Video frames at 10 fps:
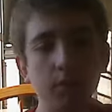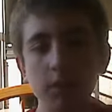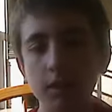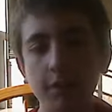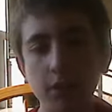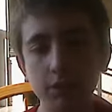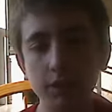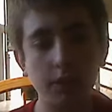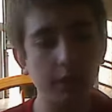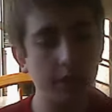it falls
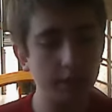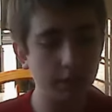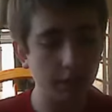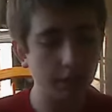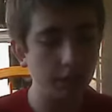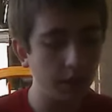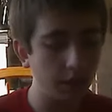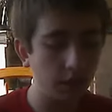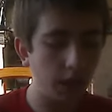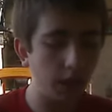out easily.
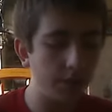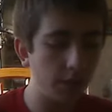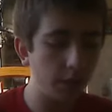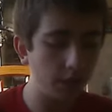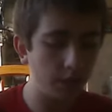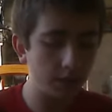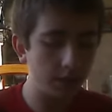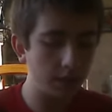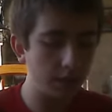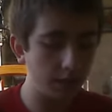I have no clue what it's
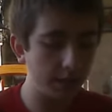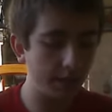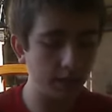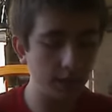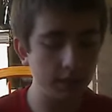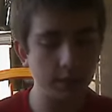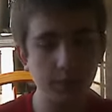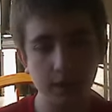about. So